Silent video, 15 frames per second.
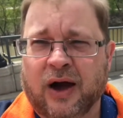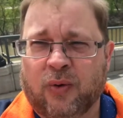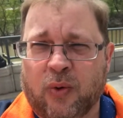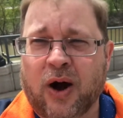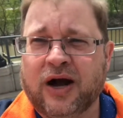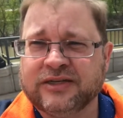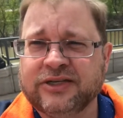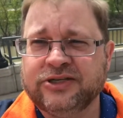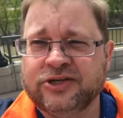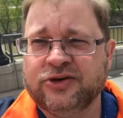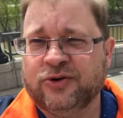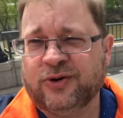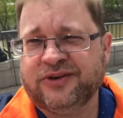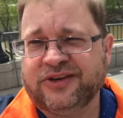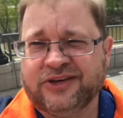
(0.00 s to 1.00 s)
I walked into
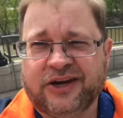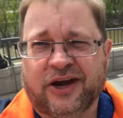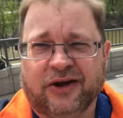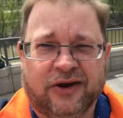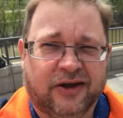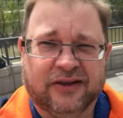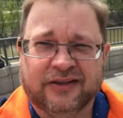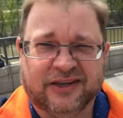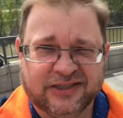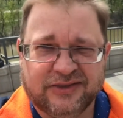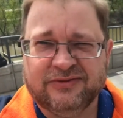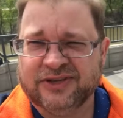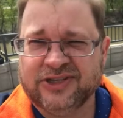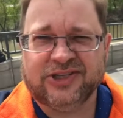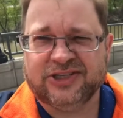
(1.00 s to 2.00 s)
North Dakota.
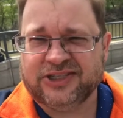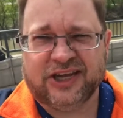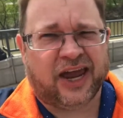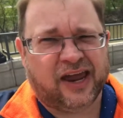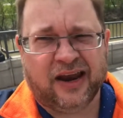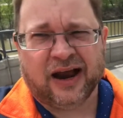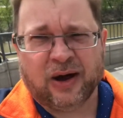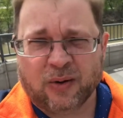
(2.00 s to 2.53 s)
Let's let's just say it.